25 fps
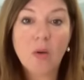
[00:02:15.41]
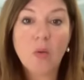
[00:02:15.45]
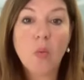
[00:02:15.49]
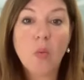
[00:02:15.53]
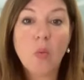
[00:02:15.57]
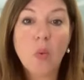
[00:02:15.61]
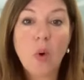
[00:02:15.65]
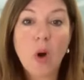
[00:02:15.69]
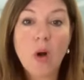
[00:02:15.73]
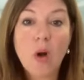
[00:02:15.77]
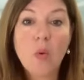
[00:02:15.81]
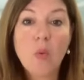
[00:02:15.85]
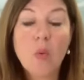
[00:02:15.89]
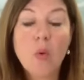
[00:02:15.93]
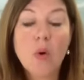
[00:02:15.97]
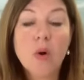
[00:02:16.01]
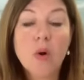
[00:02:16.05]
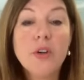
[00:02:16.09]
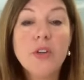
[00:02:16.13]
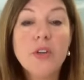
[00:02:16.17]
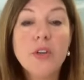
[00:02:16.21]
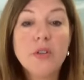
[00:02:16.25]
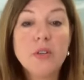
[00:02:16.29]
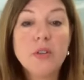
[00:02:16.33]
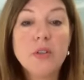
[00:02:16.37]
What
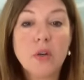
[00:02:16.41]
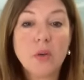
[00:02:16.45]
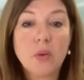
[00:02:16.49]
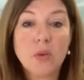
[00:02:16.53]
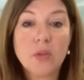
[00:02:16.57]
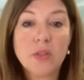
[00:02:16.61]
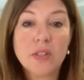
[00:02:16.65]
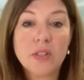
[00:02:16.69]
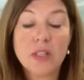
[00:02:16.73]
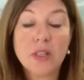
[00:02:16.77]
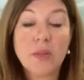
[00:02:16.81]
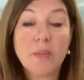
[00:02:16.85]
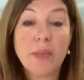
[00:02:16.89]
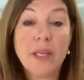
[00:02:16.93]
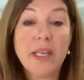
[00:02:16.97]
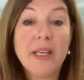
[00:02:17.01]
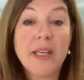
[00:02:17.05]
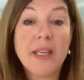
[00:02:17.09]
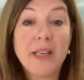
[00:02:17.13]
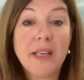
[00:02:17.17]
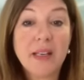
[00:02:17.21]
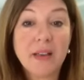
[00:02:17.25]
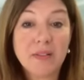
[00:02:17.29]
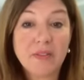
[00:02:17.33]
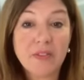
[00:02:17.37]
were your goals at the
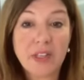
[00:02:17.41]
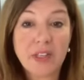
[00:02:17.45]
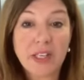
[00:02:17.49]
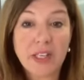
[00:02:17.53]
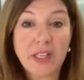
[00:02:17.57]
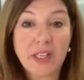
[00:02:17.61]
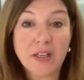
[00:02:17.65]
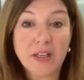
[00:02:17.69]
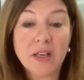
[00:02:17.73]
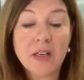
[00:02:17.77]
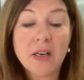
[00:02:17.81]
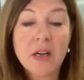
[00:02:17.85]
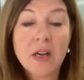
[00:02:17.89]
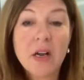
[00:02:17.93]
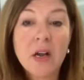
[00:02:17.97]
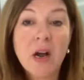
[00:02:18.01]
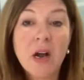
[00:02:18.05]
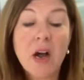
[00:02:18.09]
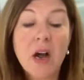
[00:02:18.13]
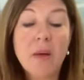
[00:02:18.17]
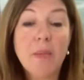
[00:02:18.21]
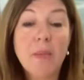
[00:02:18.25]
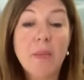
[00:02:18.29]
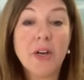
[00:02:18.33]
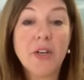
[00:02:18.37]
beginning of the year?
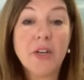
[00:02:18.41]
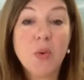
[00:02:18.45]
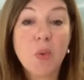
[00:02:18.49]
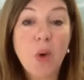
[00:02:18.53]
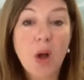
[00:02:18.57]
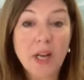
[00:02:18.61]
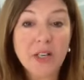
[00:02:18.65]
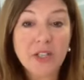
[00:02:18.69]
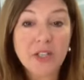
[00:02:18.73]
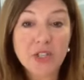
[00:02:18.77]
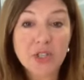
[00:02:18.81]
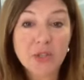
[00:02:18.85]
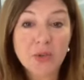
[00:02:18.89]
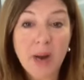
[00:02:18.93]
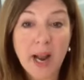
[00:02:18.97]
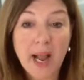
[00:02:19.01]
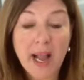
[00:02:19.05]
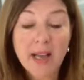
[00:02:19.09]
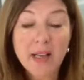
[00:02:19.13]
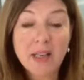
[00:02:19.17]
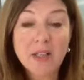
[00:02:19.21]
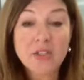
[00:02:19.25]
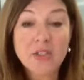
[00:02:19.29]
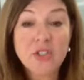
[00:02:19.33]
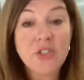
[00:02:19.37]
Are you on
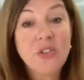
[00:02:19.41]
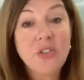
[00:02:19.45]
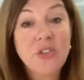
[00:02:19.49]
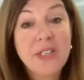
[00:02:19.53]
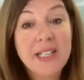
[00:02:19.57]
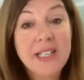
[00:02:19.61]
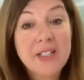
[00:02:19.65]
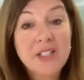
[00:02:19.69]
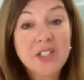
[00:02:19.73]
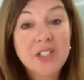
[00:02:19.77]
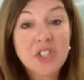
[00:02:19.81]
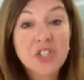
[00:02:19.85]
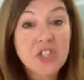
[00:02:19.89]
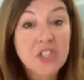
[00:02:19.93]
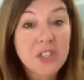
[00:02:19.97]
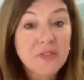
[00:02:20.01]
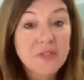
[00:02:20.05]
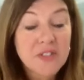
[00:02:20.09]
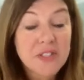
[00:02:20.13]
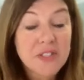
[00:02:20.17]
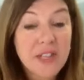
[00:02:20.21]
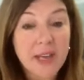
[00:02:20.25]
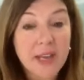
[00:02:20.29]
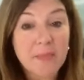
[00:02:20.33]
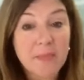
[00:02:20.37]
track? Do you need to
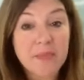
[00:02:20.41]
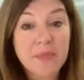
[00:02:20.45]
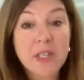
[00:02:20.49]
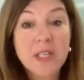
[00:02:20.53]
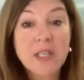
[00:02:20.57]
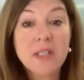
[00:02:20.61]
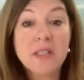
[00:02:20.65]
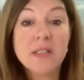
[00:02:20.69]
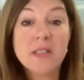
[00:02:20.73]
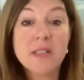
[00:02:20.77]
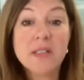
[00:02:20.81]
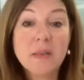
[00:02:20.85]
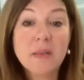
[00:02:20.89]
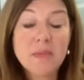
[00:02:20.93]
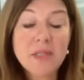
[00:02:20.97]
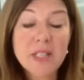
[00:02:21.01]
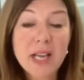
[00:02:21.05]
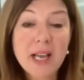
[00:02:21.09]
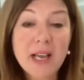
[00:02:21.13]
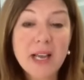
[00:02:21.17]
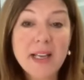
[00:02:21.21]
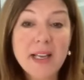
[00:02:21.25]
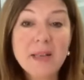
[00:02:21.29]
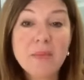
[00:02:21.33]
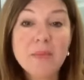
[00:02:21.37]
shift them?
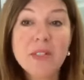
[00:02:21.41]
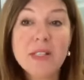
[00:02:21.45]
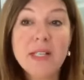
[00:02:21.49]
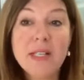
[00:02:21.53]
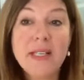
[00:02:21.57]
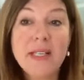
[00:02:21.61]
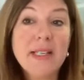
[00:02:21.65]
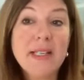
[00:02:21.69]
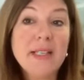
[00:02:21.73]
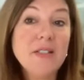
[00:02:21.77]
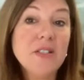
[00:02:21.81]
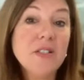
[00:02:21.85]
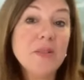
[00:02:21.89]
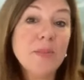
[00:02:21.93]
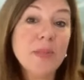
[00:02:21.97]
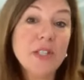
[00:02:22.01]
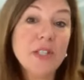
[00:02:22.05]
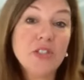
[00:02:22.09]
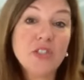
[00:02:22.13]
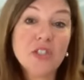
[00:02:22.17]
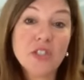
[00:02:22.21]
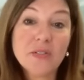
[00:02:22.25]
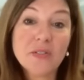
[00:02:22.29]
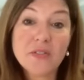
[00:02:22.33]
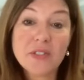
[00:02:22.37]
Sometimes they need to be
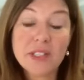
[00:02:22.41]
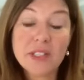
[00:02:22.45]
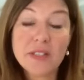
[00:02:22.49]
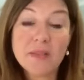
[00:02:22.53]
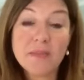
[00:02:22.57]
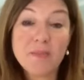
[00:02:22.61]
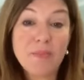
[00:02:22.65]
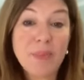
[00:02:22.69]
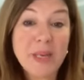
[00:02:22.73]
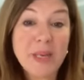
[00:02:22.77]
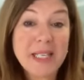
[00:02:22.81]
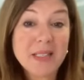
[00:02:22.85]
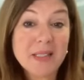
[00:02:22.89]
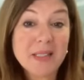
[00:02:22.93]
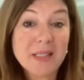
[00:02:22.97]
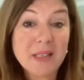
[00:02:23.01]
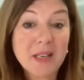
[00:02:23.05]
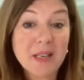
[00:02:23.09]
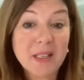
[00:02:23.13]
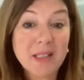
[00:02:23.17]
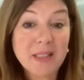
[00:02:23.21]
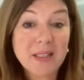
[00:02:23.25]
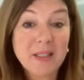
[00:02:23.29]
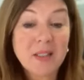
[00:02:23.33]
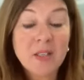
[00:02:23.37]
shifted based
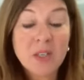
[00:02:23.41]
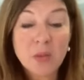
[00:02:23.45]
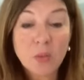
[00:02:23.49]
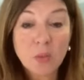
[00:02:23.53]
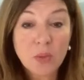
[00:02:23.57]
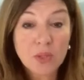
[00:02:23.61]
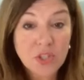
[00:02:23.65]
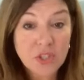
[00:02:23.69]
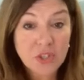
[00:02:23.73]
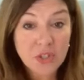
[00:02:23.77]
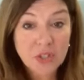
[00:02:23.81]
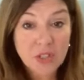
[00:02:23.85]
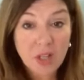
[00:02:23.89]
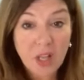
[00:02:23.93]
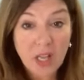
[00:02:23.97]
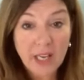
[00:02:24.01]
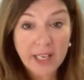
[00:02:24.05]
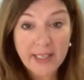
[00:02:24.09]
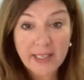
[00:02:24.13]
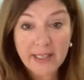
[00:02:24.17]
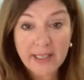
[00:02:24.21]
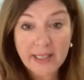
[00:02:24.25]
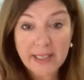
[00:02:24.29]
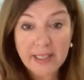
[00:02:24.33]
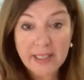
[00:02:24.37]
on what your
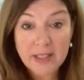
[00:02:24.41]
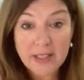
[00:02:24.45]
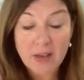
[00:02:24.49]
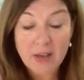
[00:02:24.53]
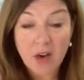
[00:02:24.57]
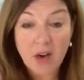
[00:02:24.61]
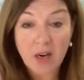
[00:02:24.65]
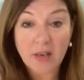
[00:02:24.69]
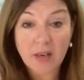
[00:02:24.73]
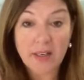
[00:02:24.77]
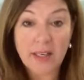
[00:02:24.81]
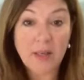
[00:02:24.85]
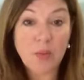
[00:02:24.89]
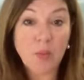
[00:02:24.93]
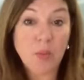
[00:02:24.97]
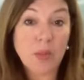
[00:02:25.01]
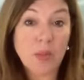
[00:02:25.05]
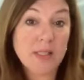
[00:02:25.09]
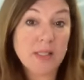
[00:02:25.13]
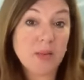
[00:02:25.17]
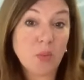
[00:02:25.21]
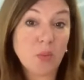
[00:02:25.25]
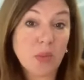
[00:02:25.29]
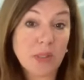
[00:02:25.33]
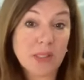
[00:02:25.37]
client needs are and
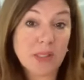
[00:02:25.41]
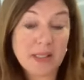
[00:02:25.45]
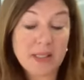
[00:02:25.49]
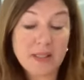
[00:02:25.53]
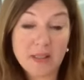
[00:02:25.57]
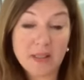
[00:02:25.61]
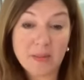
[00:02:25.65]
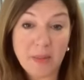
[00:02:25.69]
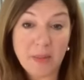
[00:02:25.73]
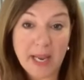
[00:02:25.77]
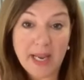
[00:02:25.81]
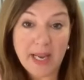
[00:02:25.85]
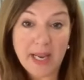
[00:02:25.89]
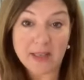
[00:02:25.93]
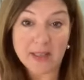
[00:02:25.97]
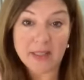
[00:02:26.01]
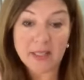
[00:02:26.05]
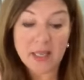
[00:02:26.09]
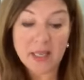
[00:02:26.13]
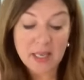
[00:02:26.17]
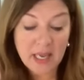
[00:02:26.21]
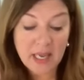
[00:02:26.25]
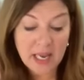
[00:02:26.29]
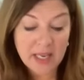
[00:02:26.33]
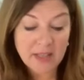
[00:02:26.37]
what's in demand.
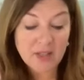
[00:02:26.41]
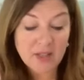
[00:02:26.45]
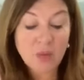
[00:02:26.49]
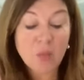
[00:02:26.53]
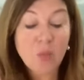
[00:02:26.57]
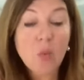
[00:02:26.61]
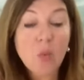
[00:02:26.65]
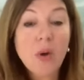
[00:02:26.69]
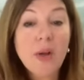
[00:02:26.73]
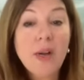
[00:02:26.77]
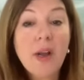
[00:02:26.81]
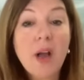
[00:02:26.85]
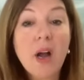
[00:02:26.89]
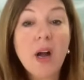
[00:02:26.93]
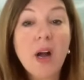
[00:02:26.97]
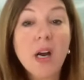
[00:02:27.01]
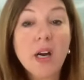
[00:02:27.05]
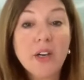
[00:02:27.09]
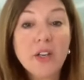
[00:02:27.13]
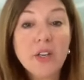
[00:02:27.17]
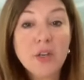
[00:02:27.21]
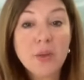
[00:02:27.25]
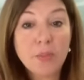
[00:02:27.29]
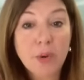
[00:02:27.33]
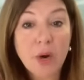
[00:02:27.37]
And so what
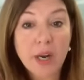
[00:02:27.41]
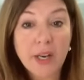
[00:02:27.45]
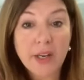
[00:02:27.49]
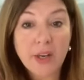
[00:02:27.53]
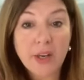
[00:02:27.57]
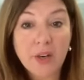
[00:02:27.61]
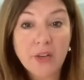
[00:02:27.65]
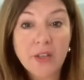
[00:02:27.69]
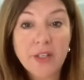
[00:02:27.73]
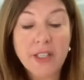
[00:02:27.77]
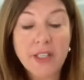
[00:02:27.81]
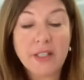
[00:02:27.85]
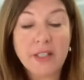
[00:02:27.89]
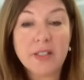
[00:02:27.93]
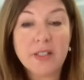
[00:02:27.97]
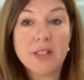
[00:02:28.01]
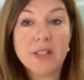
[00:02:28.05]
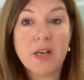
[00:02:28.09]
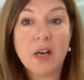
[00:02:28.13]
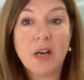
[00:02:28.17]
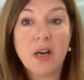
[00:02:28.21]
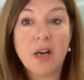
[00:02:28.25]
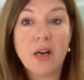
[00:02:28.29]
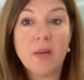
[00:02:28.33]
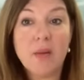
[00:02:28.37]
are your
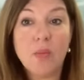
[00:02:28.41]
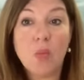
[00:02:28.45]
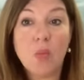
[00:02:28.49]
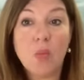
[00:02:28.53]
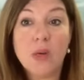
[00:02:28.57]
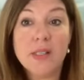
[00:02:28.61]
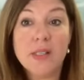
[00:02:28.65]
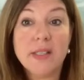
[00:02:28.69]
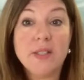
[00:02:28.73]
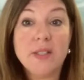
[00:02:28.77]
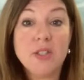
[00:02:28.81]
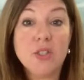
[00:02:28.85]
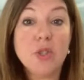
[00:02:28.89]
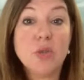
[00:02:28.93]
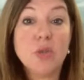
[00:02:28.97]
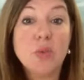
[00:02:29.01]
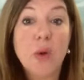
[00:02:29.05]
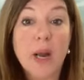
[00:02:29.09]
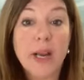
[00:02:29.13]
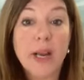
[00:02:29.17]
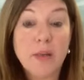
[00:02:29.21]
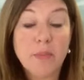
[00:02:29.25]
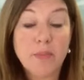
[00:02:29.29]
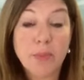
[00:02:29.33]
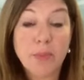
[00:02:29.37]
priorities? Was it to
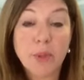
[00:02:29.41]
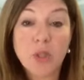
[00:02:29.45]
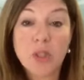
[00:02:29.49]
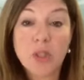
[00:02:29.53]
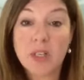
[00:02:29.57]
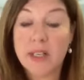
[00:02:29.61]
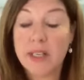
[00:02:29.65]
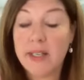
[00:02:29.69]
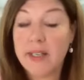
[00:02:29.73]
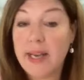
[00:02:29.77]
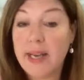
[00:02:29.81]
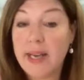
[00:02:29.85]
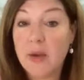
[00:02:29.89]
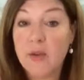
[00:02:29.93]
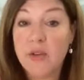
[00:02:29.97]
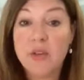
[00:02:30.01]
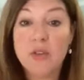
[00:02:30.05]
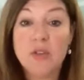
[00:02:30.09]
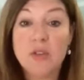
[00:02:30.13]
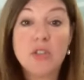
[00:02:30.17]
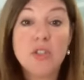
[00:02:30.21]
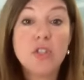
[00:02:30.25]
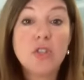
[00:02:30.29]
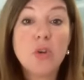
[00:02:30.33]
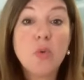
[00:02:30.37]
write a book and now
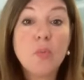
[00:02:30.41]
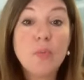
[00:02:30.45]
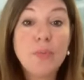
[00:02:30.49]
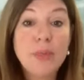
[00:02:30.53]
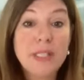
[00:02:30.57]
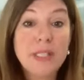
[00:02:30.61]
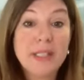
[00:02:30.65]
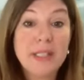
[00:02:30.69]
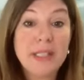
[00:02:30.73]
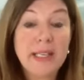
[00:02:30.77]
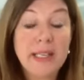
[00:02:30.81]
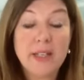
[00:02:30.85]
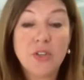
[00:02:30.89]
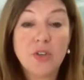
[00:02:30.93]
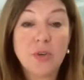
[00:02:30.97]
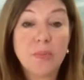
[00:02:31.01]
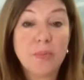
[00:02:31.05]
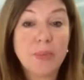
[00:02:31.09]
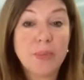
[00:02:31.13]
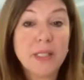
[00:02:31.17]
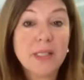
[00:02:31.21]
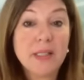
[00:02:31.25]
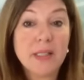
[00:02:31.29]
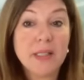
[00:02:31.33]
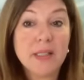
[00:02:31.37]
you're so busy in your
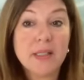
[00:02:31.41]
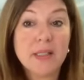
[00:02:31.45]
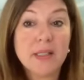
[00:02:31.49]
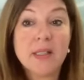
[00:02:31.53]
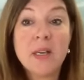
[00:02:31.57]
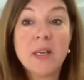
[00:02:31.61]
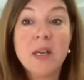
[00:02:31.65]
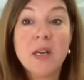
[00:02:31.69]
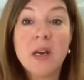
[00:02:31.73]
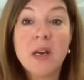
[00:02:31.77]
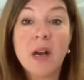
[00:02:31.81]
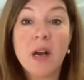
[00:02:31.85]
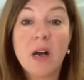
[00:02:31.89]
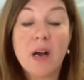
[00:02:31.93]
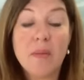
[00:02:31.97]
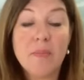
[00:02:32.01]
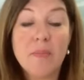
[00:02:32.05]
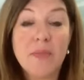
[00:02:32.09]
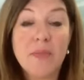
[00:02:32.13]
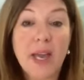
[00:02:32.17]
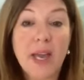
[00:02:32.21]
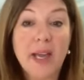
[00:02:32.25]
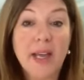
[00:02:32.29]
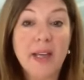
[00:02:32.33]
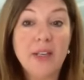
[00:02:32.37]
business
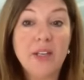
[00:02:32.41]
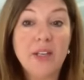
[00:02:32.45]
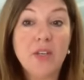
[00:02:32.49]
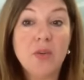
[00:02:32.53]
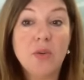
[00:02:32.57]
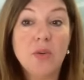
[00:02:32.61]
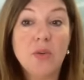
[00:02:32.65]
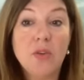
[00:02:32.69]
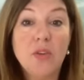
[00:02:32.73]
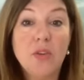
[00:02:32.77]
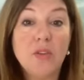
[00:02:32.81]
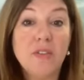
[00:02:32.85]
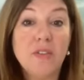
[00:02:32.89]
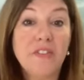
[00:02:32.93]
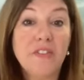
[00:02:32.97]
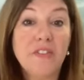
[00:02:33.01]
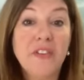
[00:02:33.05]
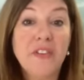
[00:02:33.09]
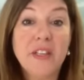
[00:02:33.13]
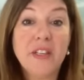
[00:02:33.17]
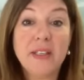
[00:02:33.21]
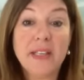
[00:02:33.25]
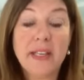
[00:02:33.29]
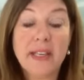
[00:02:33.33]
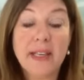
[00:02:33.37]
that you're
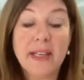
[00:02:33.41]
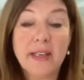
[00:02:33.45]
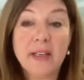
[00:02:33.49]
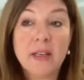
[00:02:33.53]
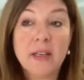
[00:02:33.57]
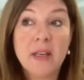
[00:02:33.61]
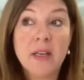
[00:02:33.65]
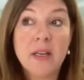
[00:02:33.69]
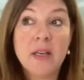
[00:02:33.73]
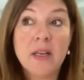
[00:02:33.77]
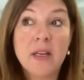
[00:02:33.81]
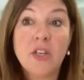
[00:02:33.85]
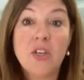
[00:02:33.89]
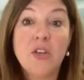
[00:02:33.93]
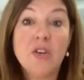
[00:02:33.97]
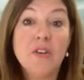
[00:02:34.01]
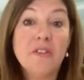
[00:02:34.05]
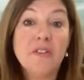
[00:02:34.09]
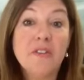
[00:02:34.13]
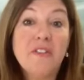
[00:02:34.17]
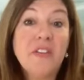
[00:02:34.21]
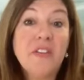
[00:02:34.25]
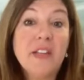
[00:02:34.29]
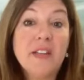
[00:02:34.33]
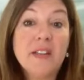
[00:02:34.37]

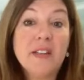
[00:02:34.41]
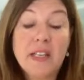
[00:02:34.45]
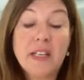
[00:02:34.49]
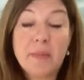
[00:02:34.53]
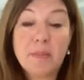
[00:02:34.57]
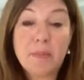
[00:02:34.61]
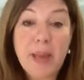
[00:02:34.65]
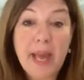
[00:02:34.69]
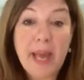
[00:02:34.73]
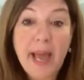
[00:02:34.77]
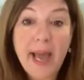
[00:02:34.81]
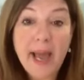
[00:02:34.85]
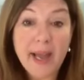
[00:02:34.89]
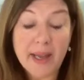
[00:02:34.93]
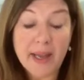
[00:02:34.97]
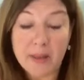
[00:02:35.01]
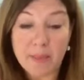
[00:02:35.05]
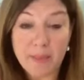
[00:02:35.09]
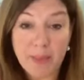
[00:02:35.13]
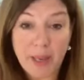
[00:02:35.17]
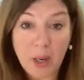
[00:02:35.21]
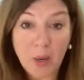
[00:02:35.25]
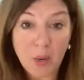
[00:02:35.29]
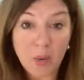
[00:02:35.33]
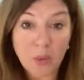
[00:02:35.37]
feeling bad
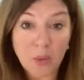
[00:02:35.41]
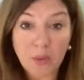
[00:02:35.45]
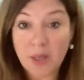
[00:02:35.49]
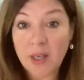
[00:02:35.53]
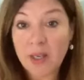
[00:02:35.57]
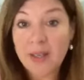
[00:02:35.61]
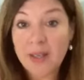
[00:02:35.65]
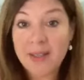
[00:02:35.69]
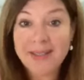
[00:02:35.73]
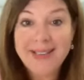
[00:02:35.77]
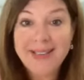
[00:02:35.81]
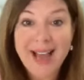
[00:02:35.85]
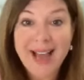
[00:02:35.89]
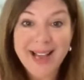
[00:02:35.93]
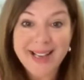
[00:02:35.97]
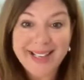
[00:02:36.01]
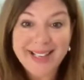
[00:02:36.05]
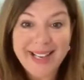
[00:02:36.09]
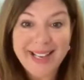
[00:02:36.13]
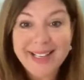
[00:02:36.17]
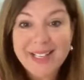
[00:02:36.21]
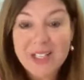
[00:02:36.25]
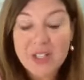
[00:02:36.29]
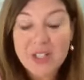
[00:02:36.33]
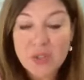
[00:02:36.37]
about not
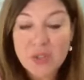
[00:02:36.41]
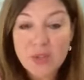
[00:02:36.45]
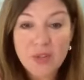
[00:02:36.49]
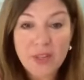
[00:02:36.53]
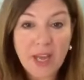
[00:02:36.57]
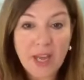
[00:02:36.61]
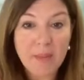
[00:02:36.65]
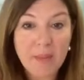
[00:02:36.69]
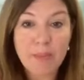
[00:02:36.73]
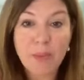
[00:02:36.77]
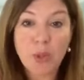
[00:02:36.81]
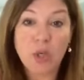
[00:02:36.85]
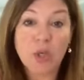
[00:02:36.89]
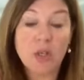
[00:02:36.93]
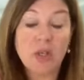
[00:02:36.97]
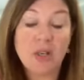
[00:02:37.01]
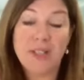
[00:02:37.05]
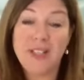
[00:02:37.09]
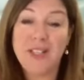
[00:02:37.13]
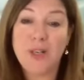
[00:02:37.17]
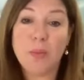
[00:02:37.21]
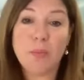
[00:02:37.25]
getting to that book?